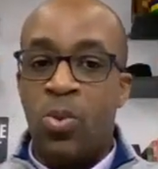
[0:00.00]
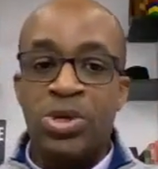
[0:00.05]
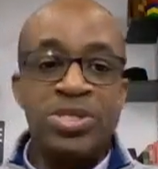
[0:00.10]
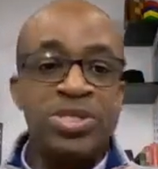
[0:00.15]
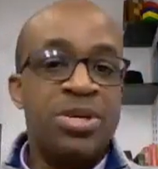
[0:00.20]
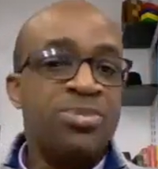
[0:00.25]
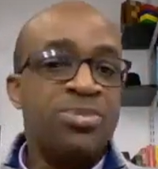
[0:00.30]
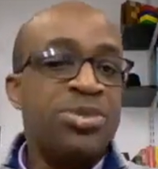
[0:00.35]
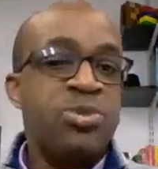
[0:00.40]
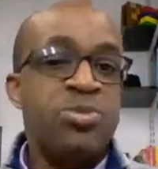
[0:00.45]

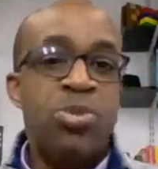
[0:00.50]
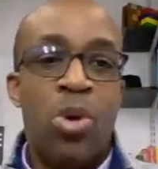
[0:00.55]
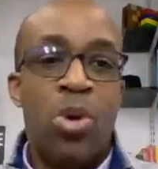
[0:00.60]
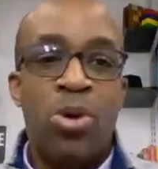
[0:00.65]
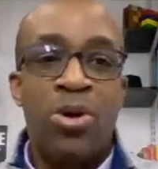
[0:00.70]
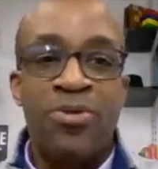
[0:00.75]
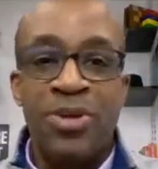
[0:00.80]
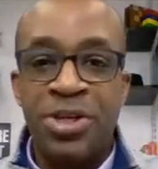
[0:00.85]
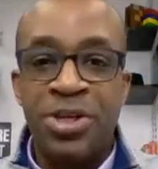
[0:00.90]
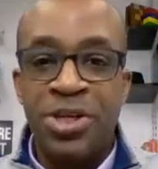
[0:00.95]
Wisdom is
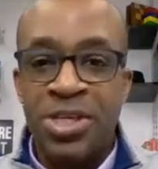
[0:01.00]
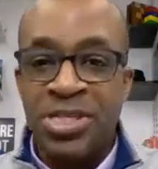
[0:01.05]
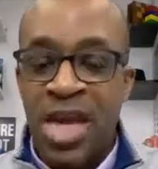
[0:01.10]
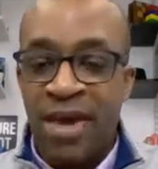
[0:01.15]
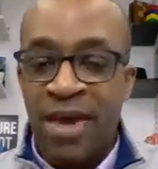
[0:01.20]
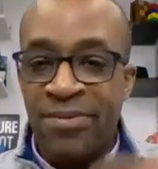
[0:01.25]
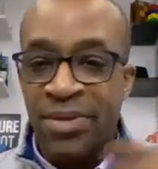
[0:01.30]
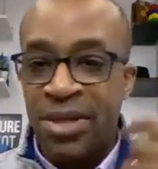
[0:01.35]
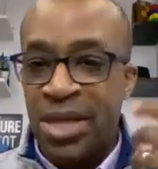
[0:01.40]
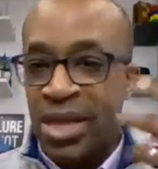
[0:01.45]
more than just
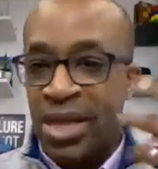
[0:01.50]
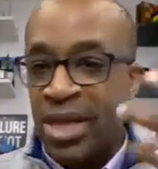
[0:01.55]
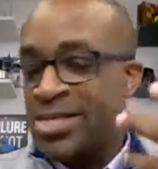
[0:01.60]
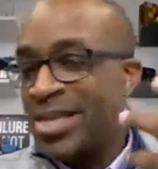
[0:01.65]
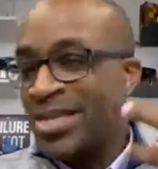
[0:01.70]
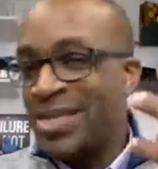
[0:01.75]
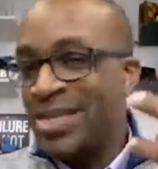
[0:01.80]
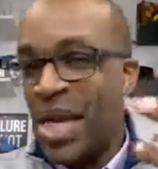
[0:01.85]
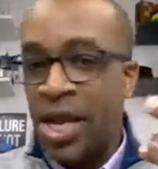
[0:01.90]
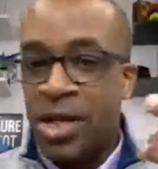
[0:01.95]
having the
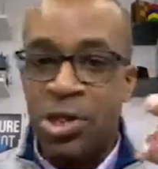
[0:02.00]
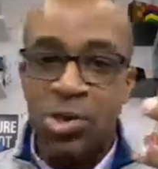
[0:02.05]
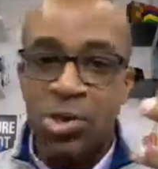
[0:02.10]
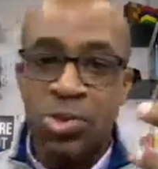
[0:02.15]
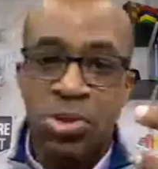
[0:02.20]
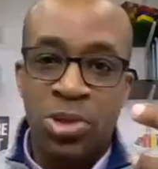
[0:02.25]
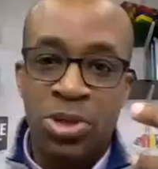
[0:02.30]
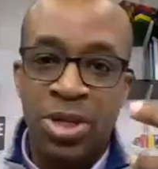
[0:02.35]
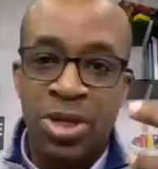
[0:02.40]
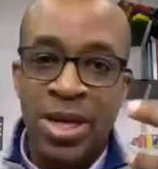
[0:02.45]

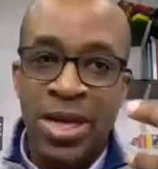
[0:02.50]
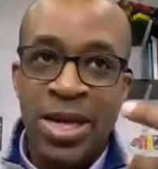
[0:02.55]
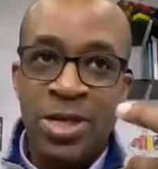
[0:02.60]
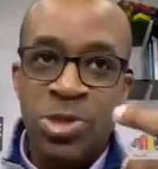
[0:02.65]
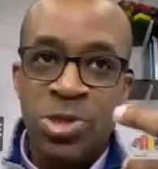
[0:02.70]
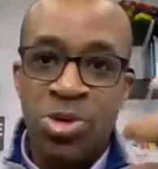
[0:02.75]
intellectual